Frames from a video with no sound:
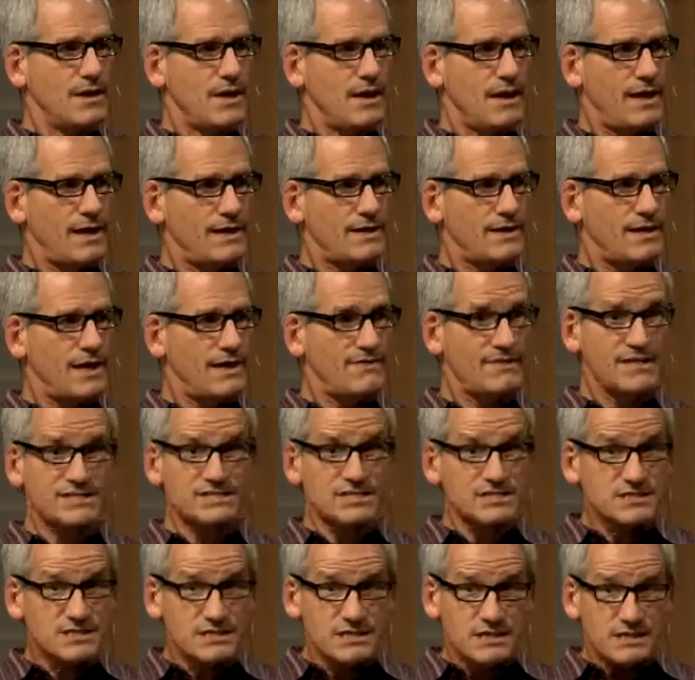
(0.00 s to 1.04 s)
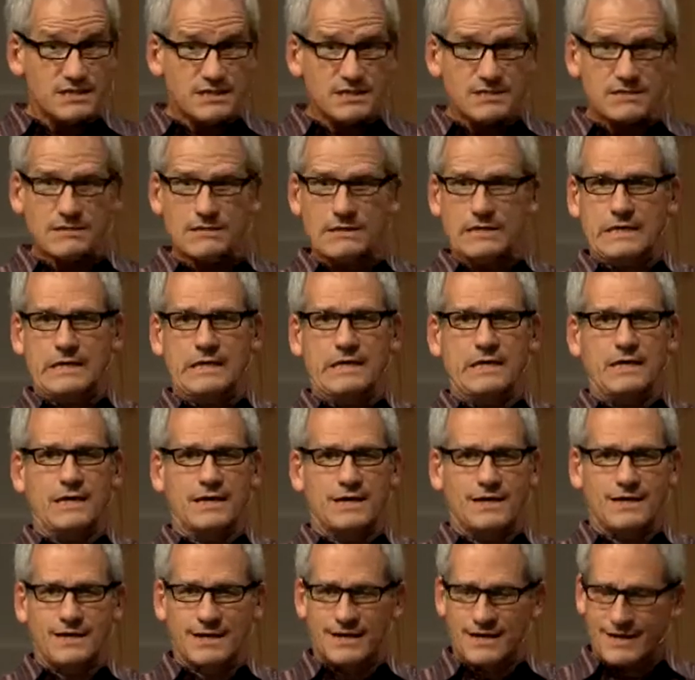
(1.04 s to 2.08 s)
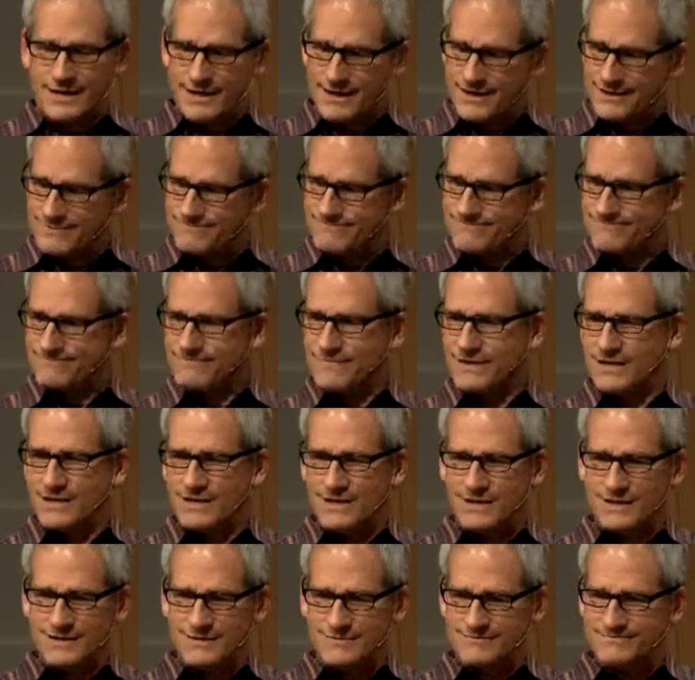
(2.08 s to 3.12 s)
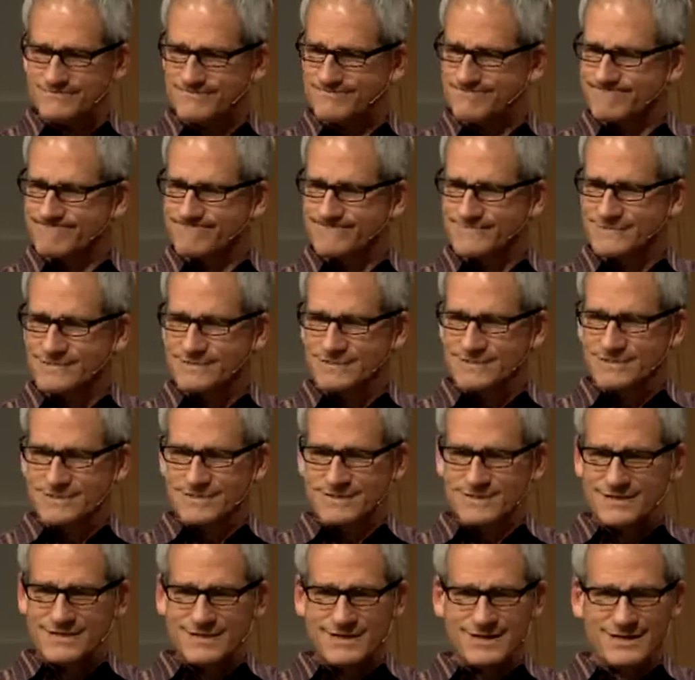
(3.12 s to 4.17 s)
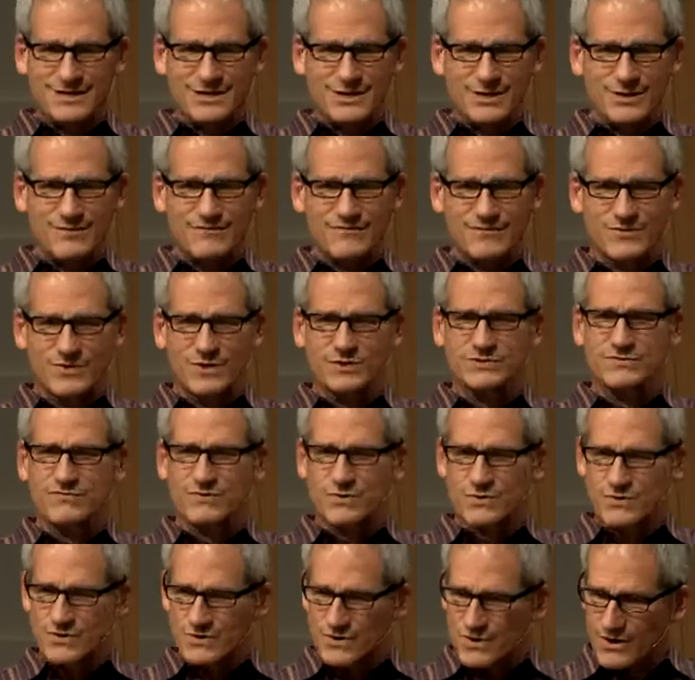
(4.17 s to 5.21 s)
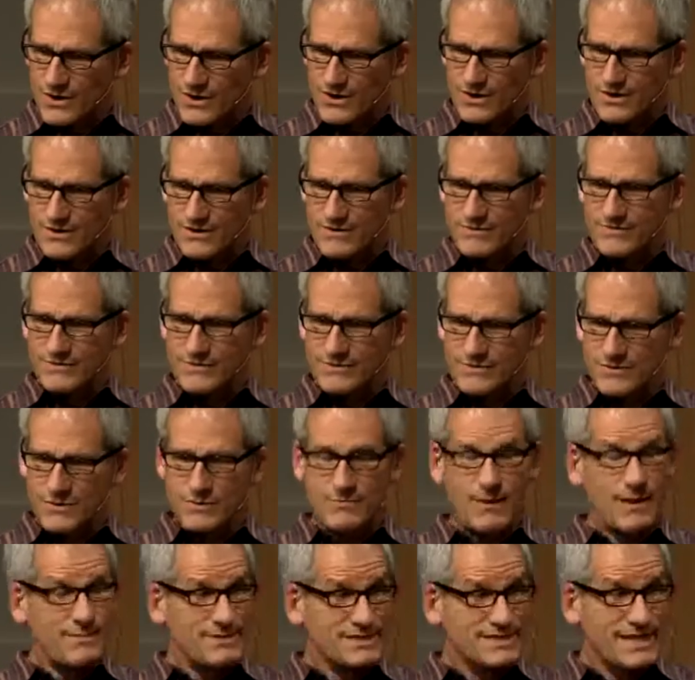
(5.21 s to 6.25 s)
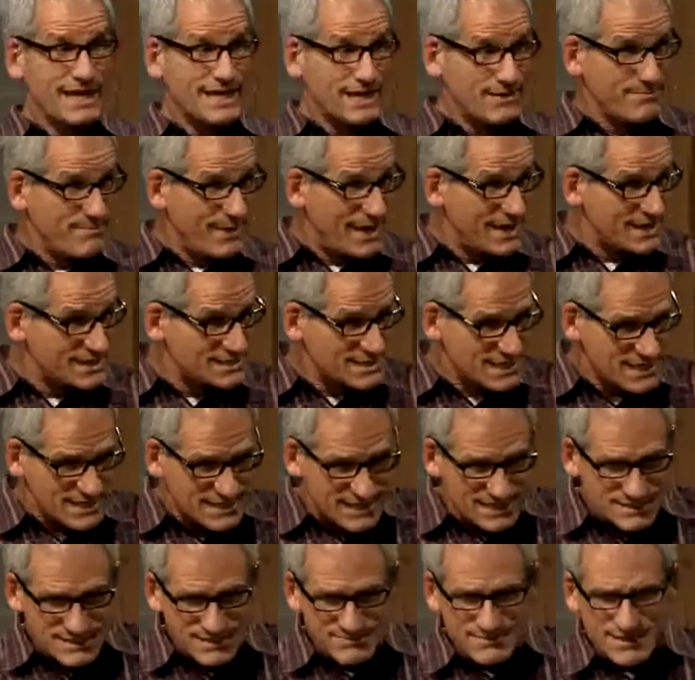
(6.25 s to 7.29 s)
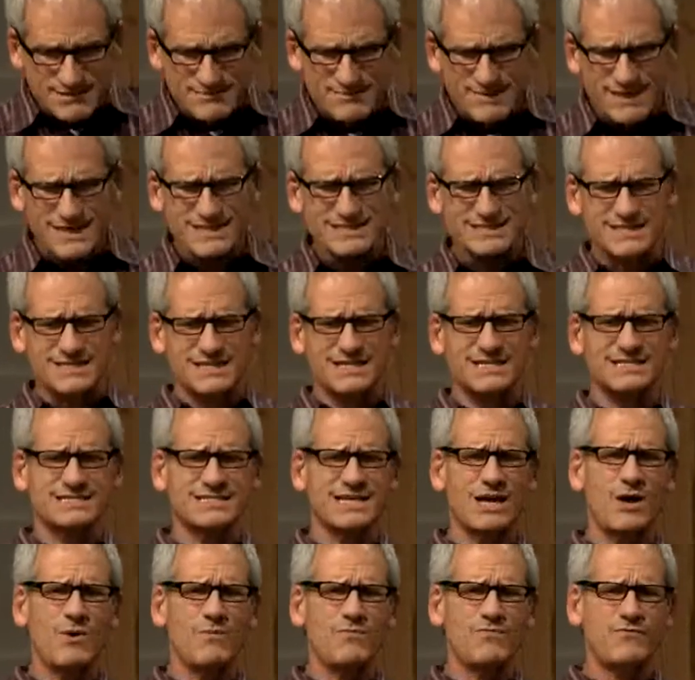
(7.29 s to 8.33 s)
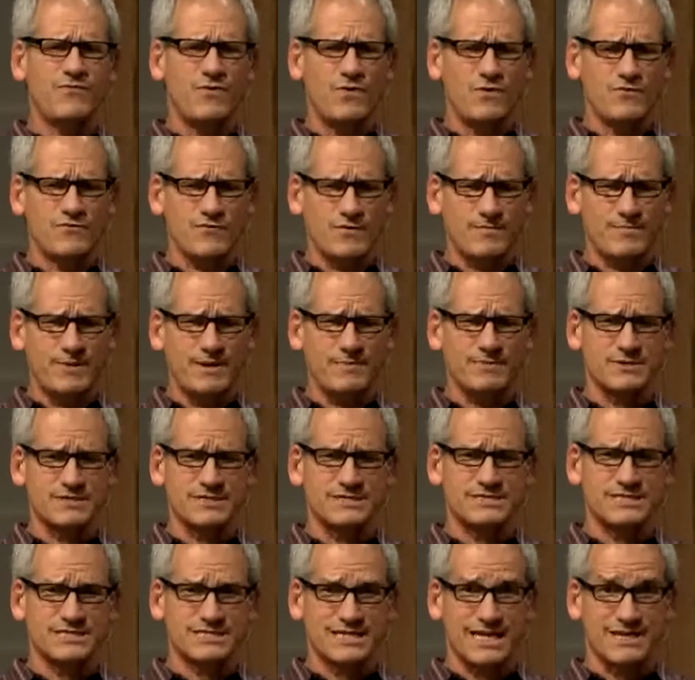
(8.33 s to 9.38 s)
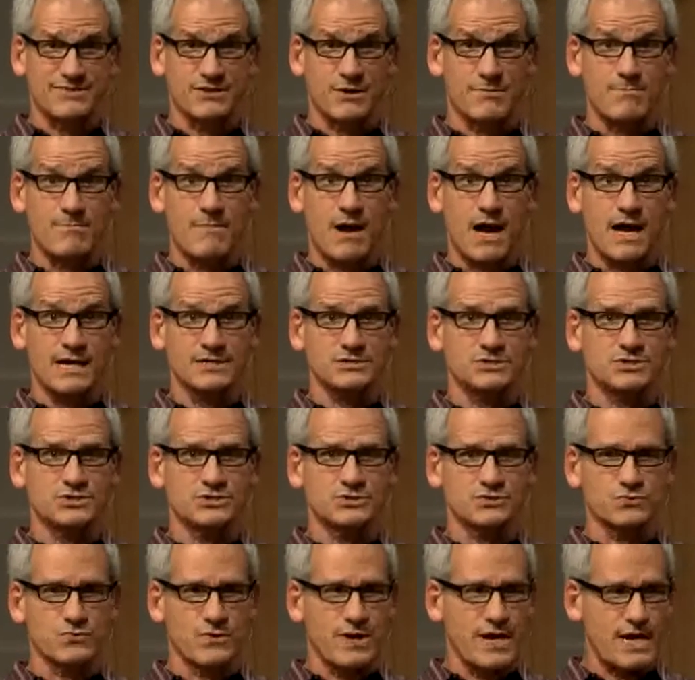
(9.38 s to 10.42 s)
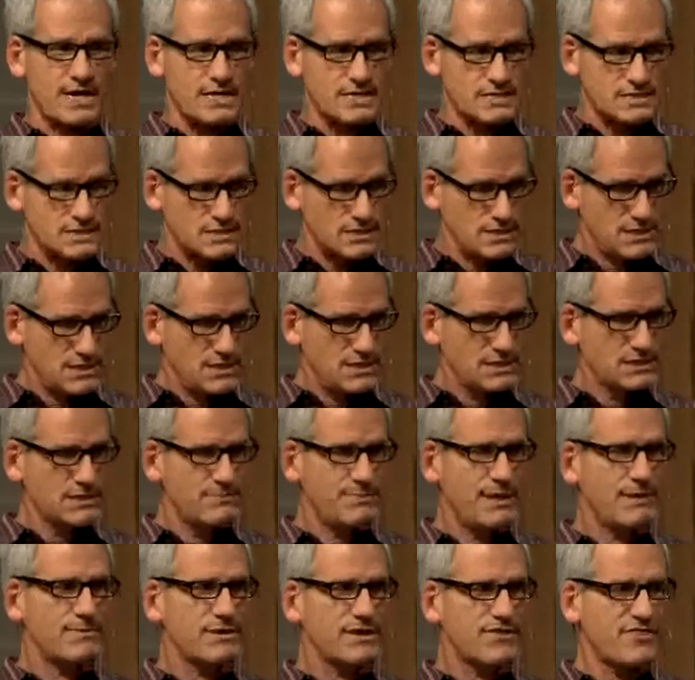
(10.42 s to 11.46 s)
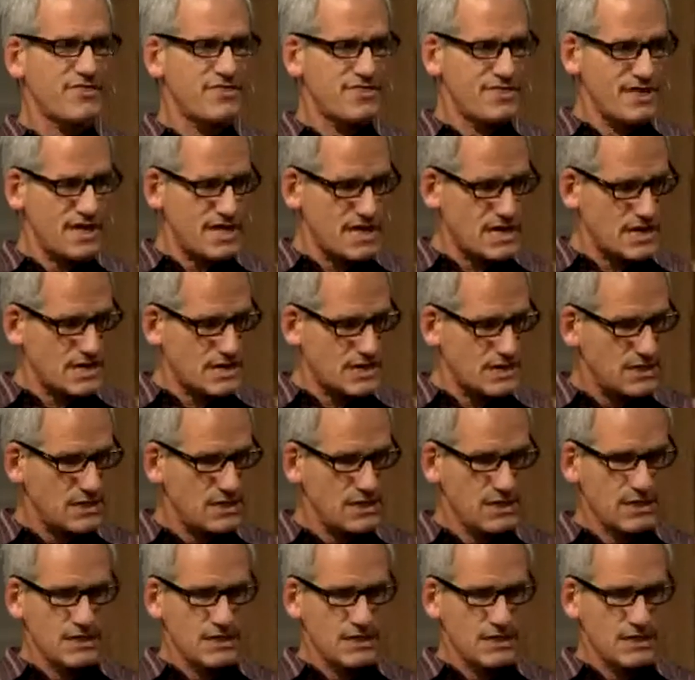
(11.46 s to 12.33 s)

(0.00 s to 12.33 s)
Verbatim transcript: And, and this isn't a, a, uh, you know, for those of you who, are, uh, who might be taking medicine, I think sometimes medicine is helpful for people to just get their mind straight, to be able to think.